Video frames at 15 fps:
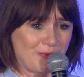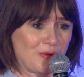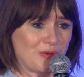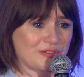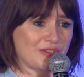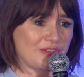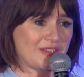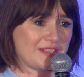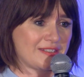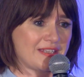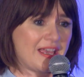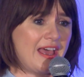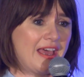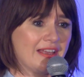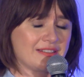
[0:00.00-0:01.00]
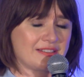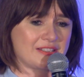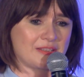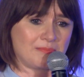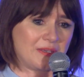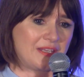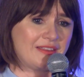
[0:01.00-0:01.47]
walked on the set
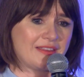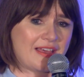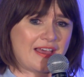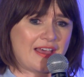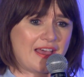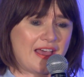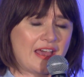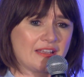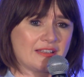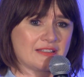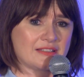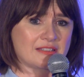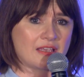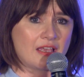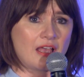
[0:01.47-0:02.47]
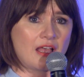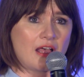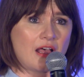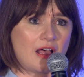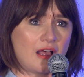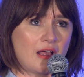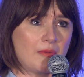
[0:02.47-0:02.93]
to be there. And
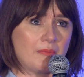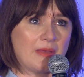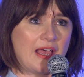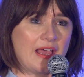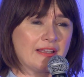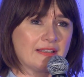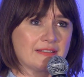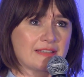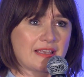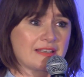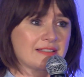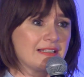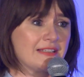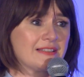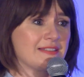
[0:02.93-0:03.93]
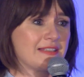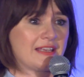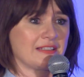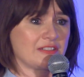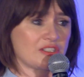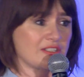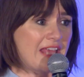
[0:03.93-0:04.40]
as Lynn
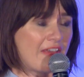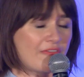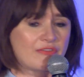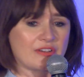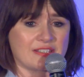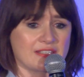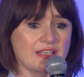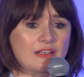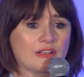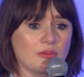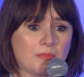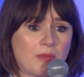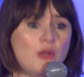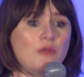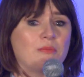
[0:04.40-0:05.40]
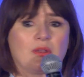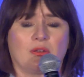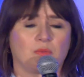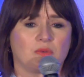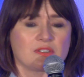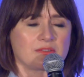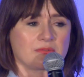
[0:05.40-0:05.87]
said, just every single
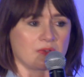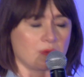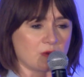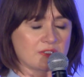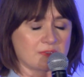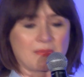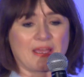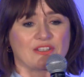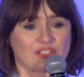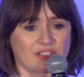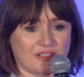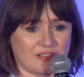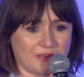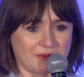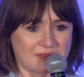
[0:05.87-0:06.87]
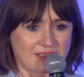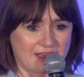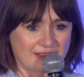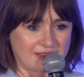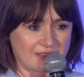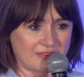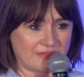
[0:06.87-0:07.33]
moment was magical. It was
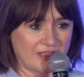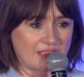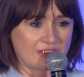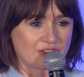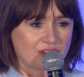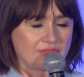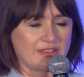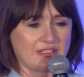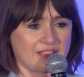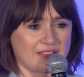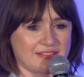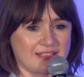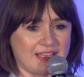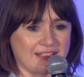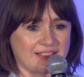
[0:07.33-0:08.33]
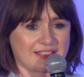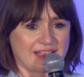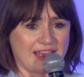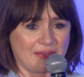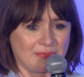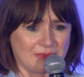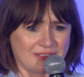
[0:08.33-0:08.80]
like sort of intravenous
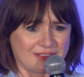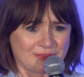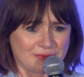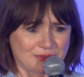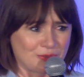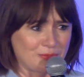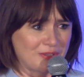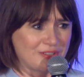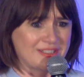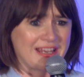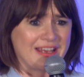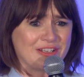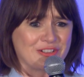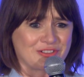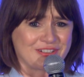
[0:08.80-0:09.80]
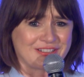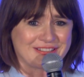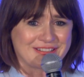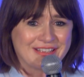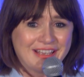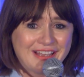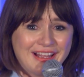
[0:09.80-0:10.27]
entertainment. It was almost
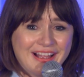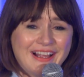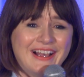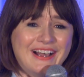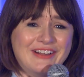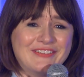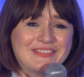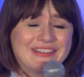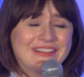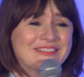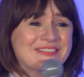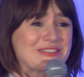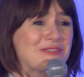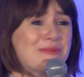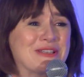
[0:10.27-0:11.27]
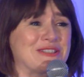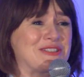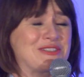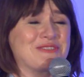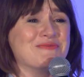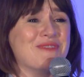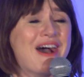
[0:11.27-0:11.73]
dangerous. It was almost
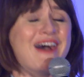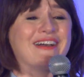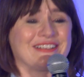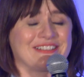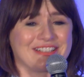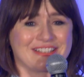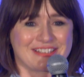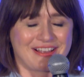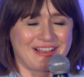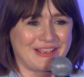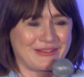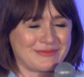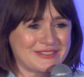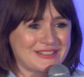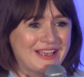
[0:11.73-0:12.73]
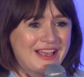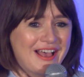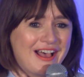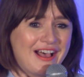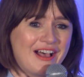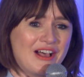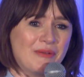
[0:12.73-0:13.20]
too much at times.
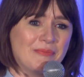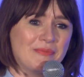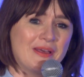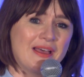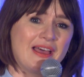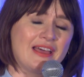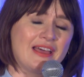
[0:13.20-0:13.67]
And